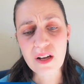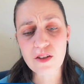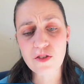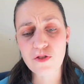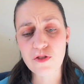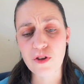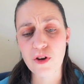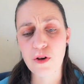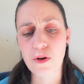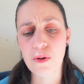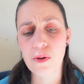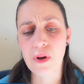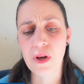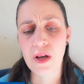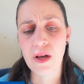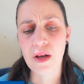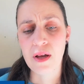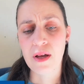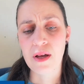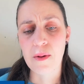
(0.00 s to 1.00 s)
So
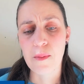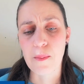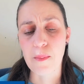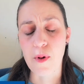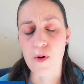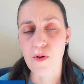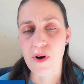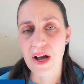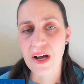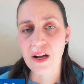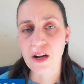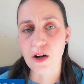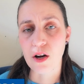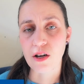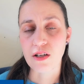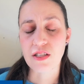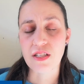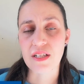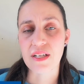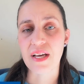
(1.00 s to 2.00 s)
Barak
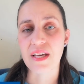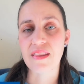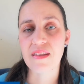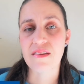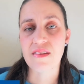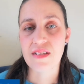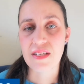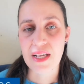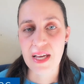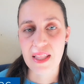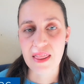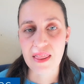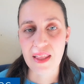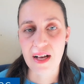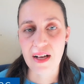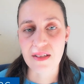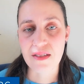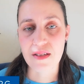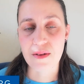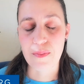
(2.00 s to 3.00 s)
got together the
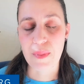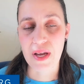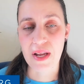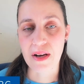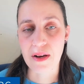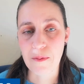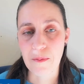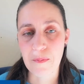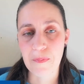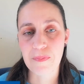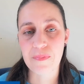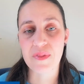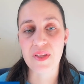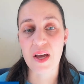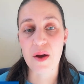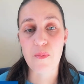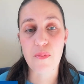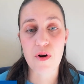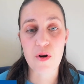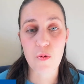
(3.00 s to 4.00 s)
10,000 men.
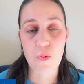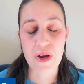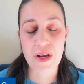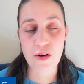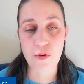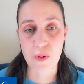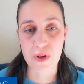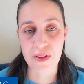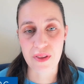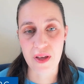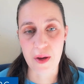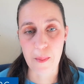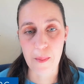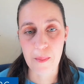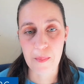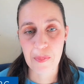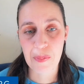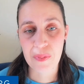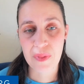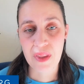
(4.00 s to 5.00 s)
Deborah went with him,
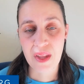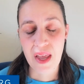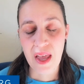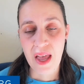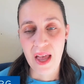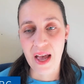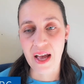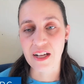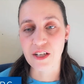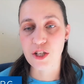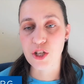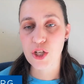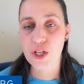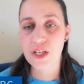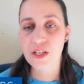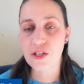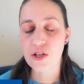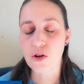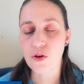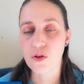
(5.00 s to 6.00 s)
and
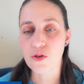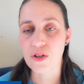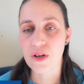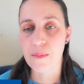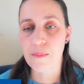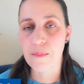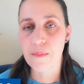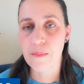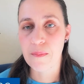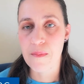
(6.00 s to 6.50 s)
she told him,